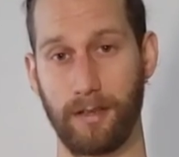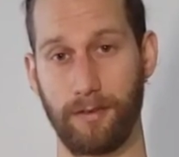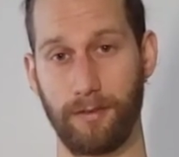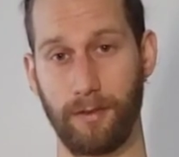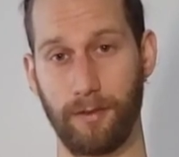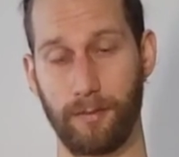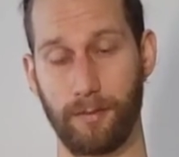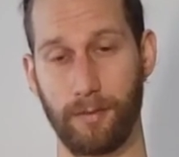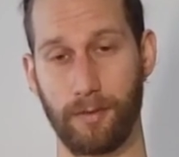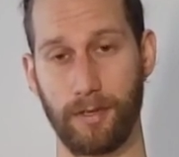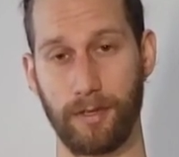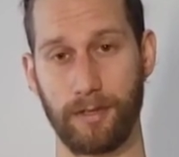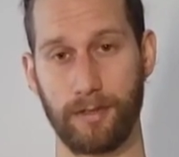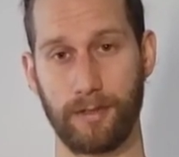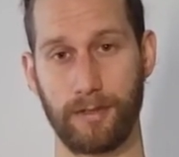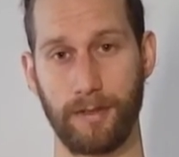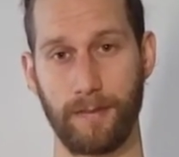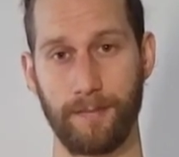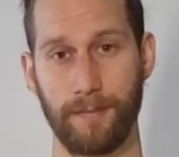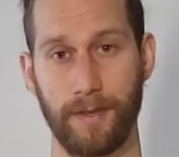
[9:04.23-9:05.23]
a few
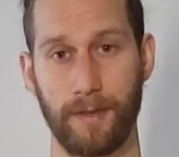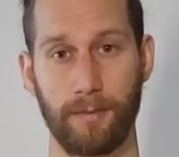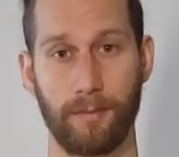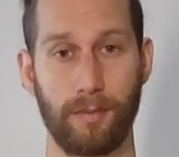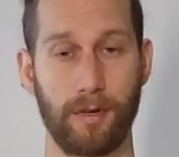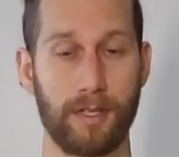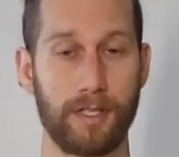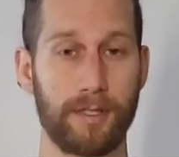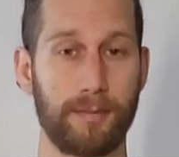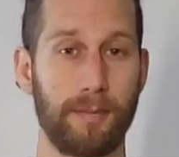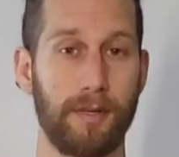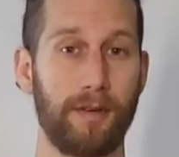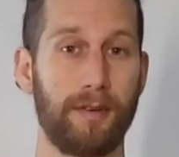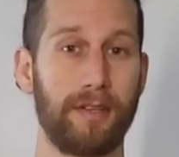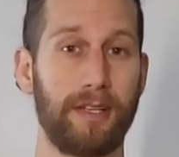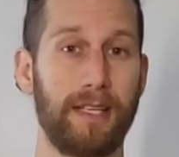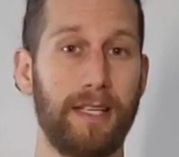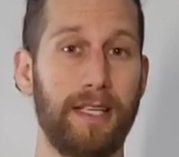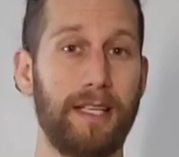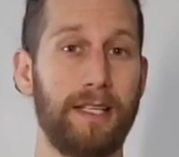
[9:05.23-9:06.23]
points. Brings
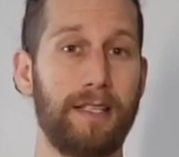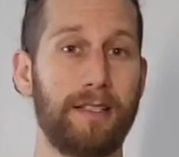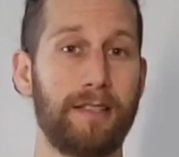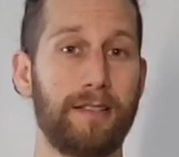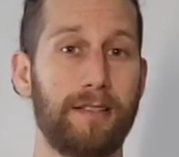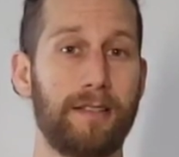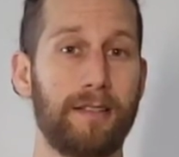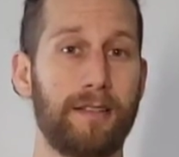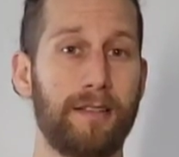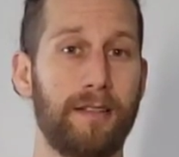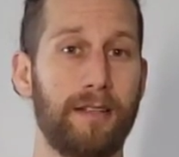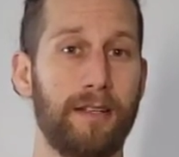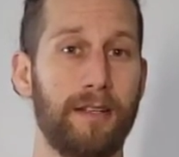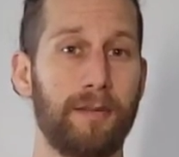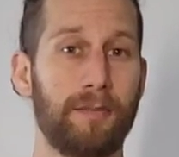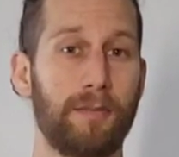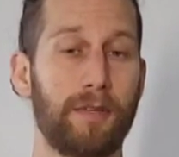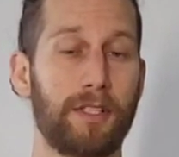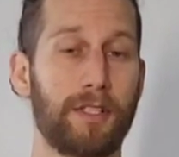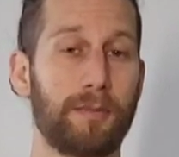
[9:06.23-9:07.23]
about ease,
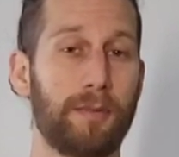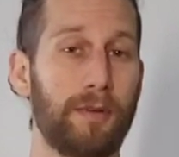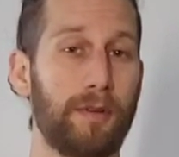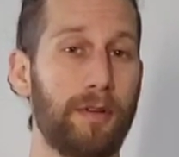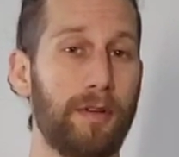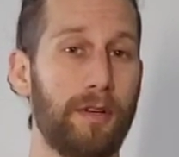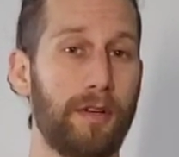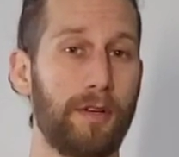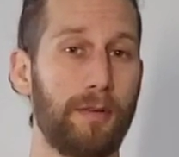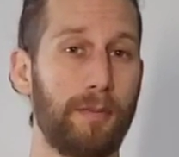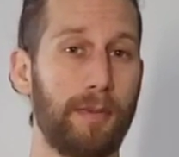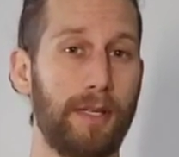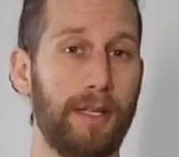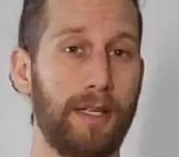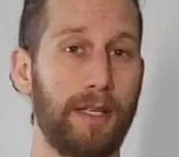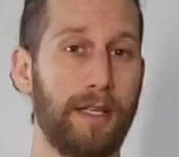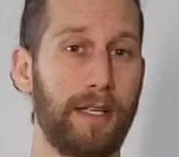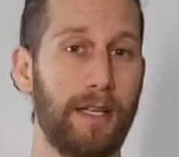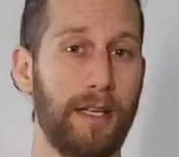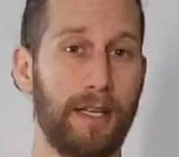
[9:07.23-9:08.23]
brings about
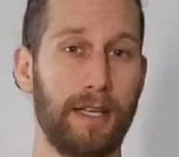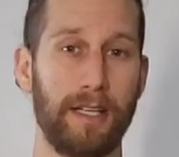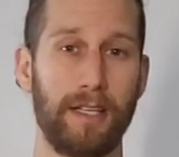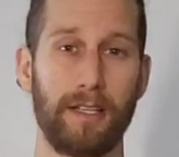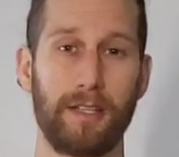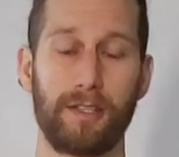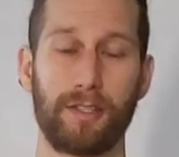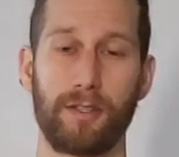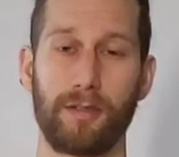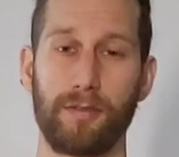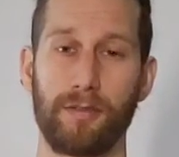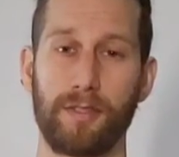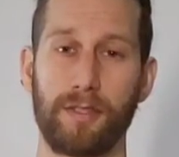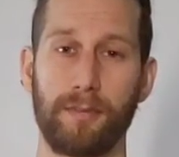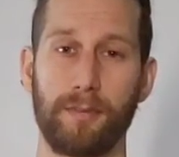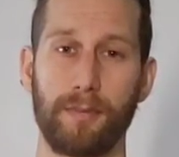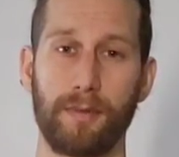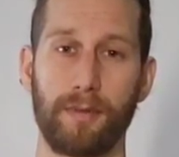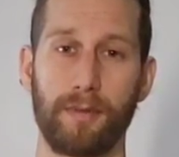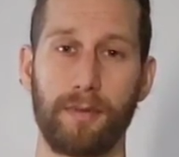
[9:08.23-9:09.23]
harmony, and it's so
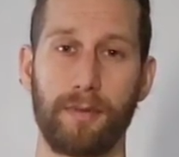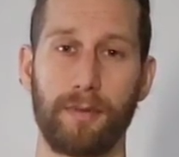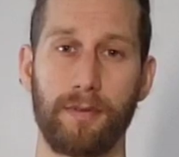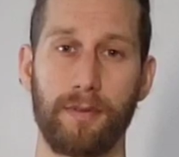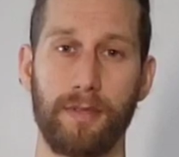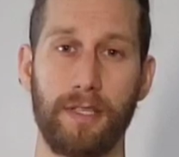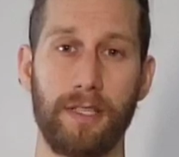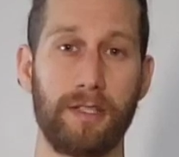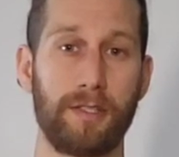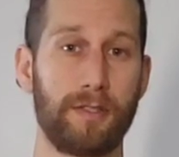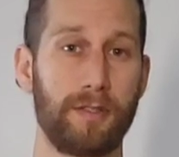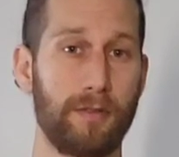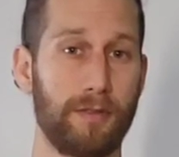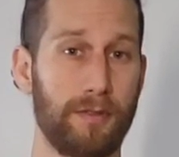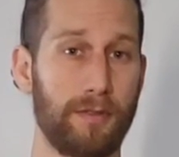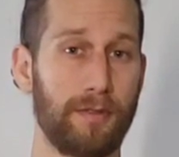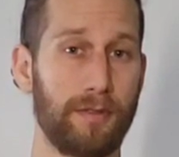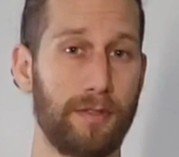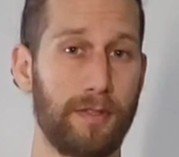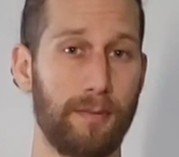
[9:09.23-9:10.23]
simple. It's so
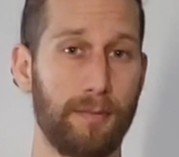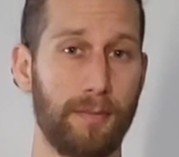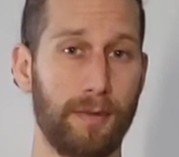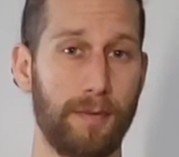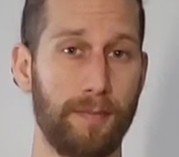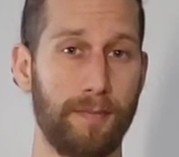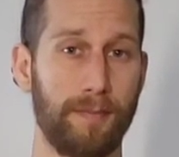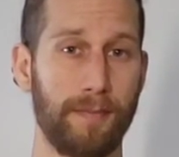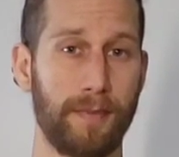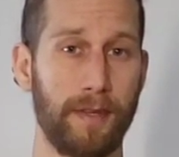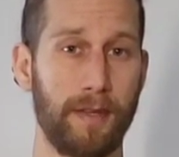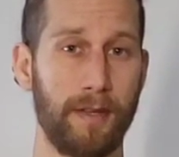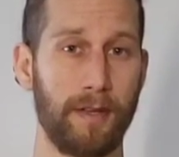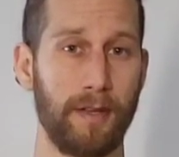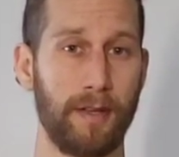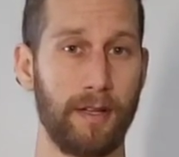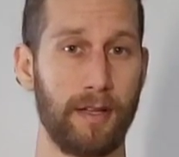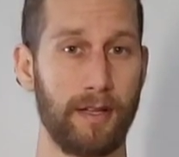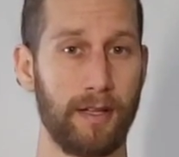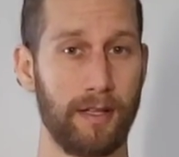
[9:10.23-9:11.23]
simple.
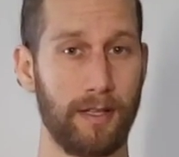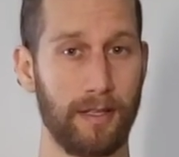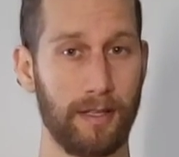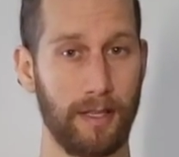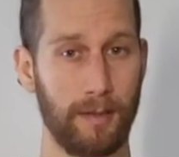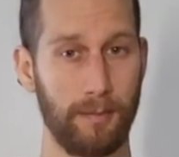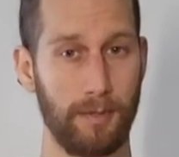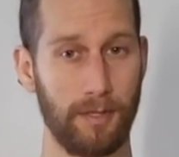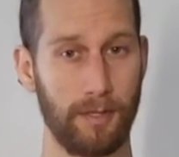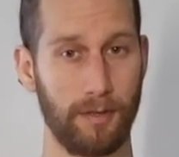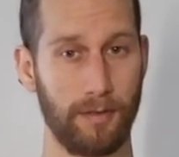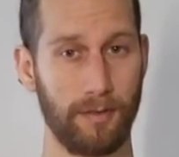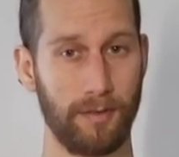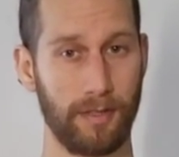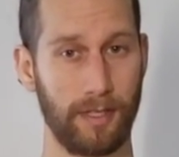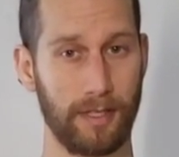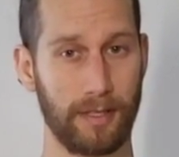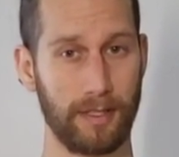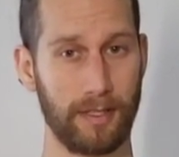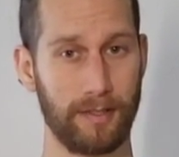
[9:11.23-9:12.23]
Let me know if you
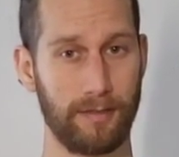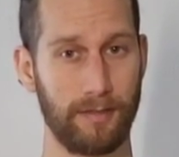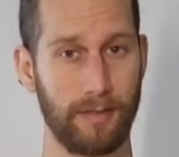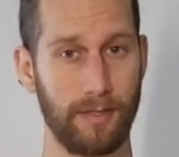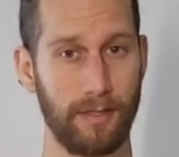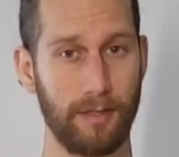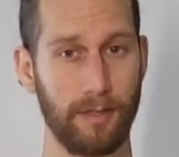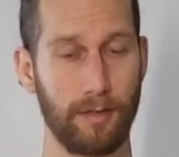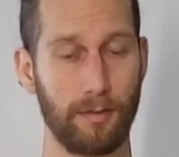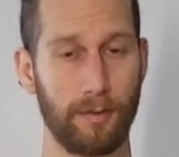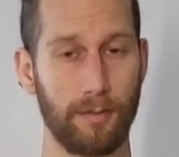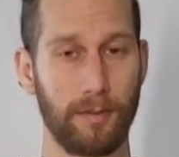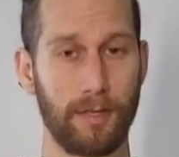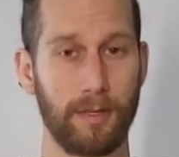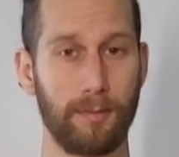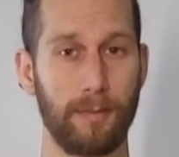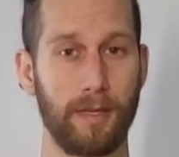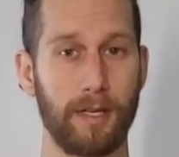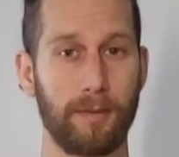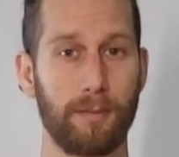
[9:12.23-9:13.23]
like this video, you want me
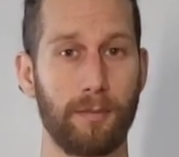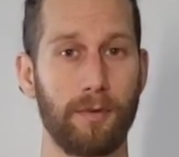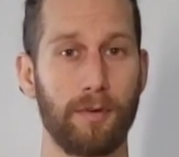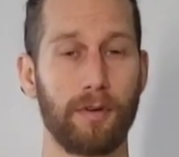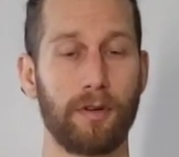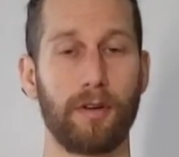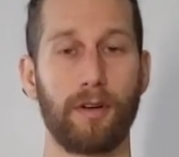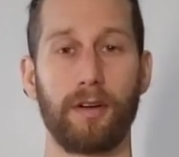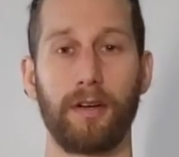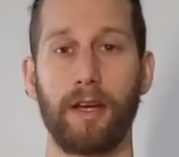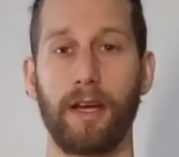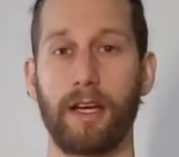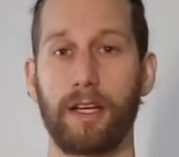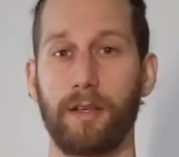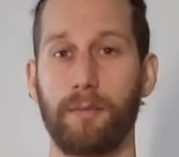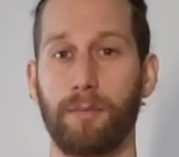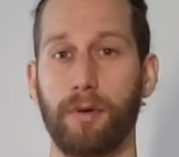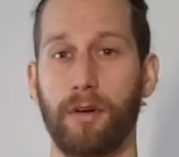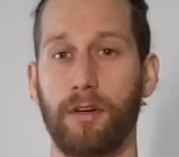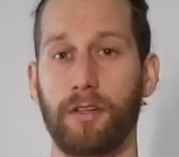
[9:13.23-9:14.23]
to make more on
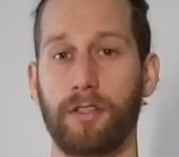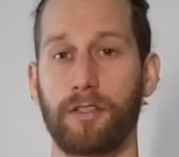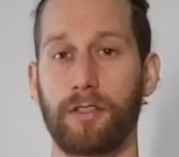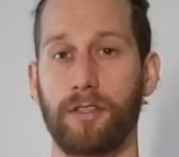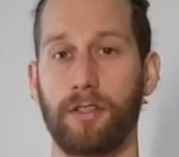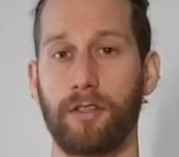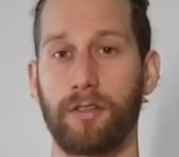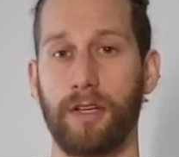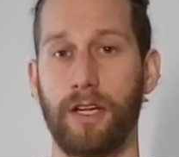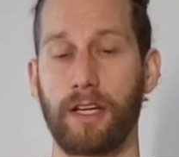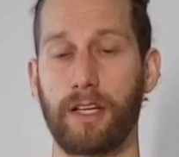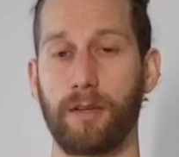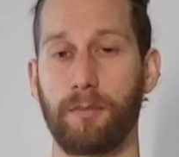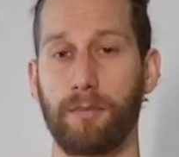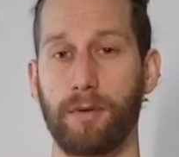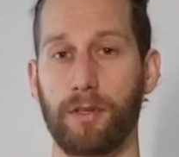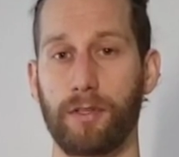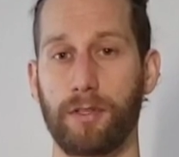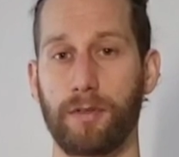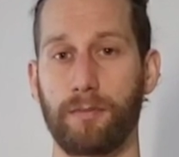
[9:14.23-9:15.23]
acupuncture and
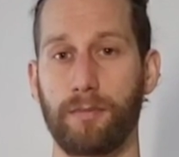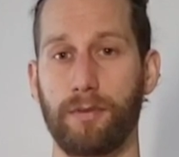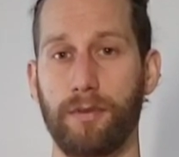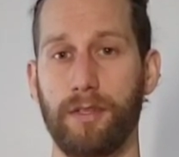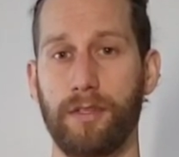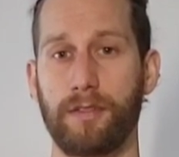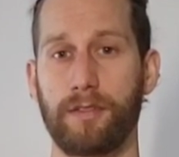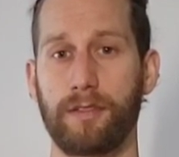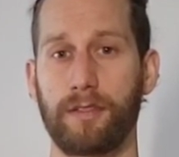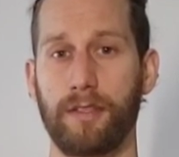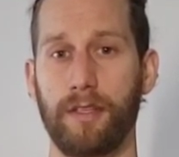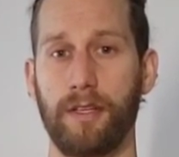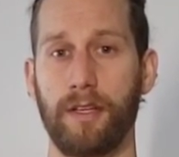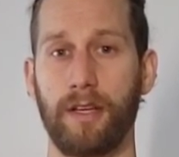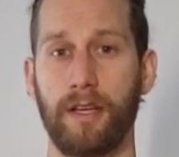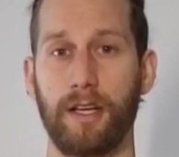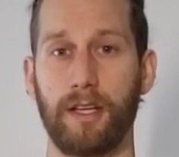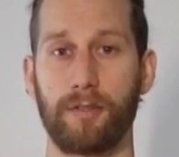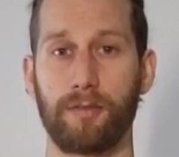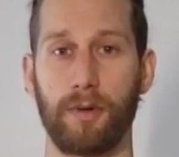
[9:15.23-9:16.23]
acupressure points,
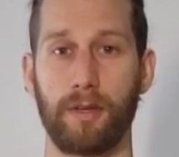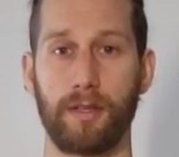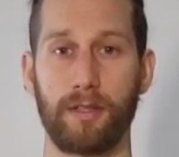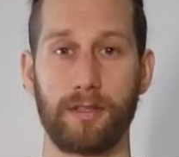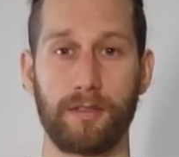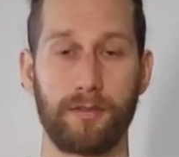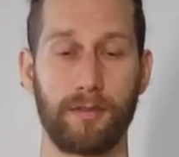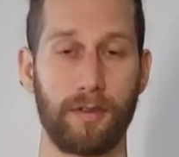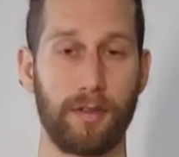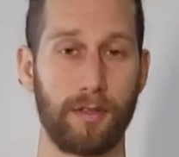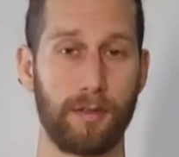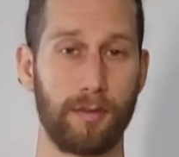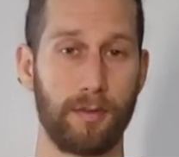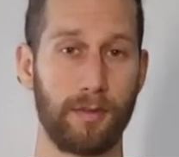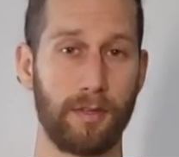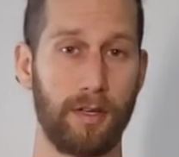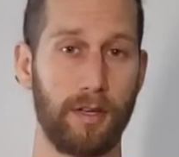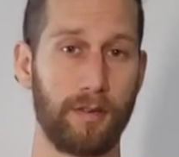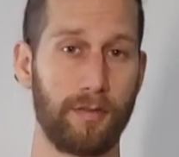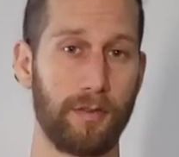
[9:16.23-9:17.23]
as well as follow
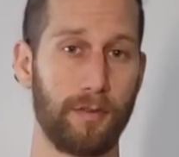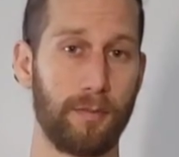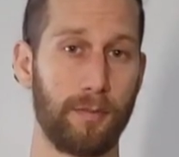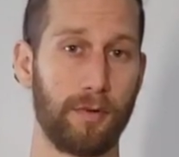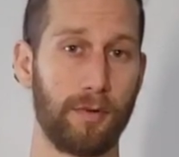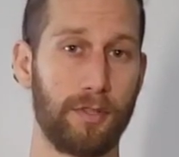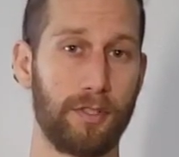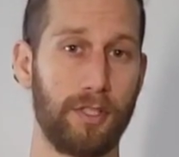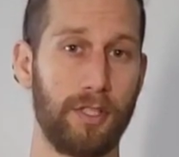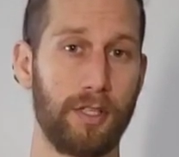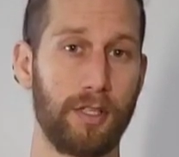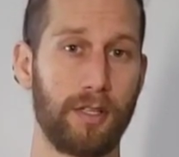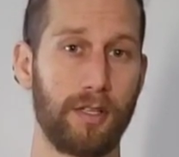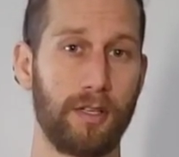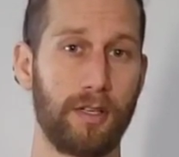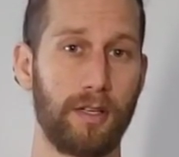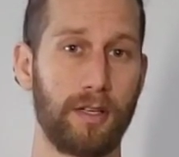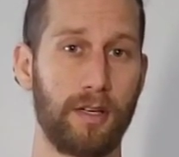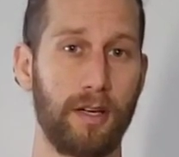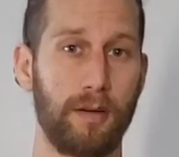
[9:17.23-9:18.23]
along for more
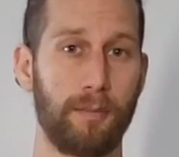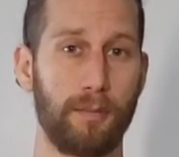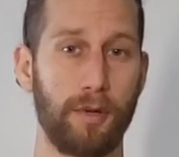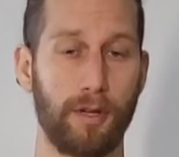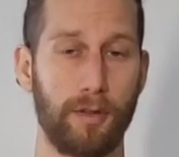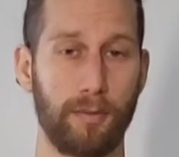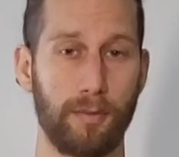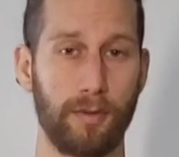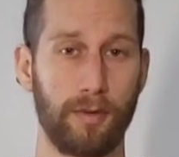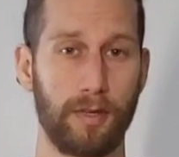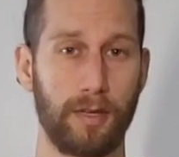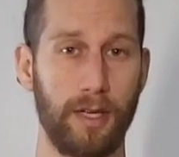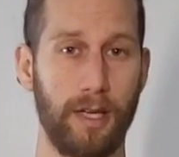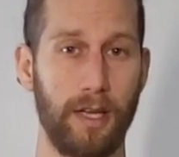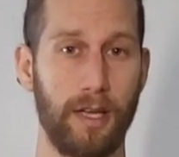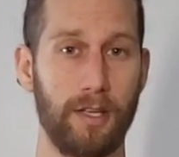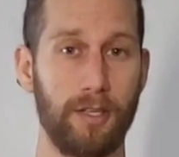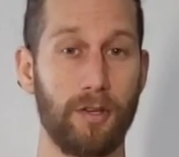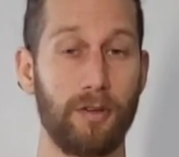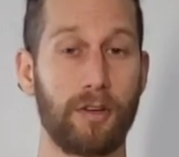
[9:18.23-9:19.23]
Qigong, breathwork,
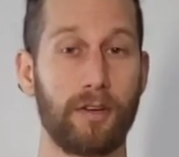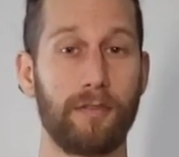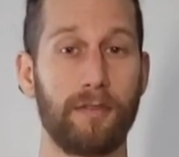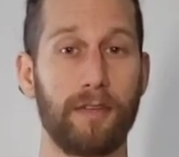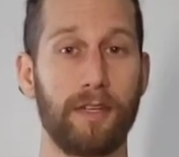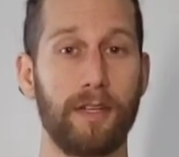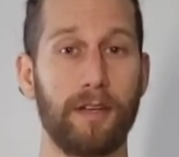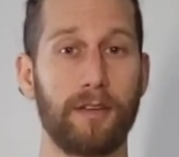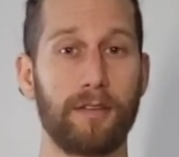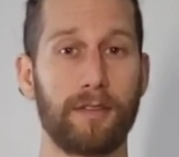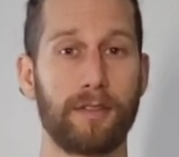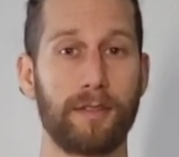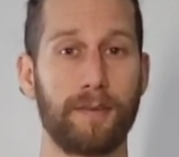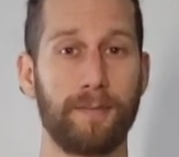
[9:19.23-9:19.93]
and yoga videos.